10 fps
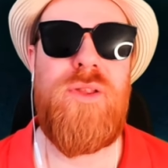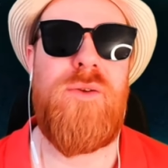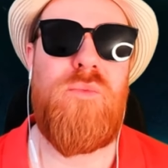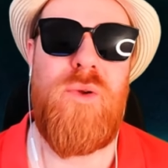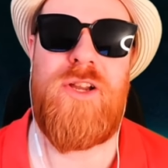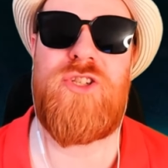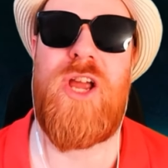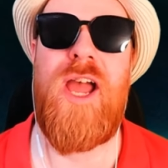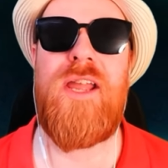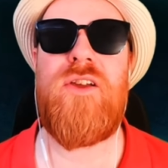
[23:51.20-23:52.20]
wish
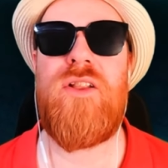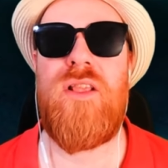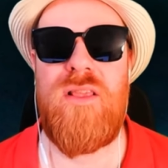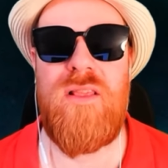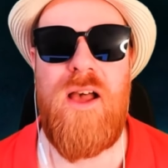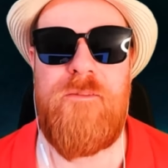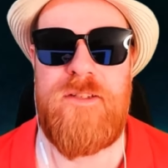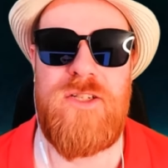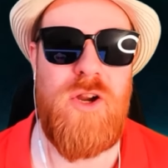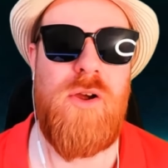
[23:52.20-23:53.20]
I could love
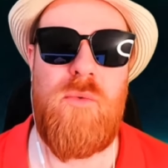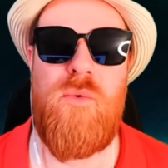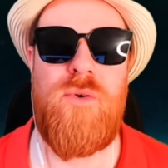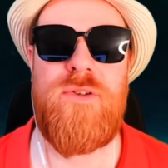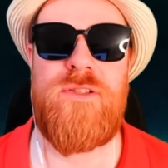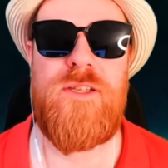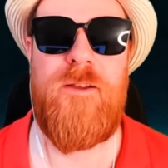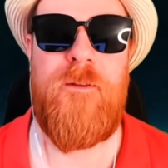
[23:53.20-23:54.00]
Star Wars.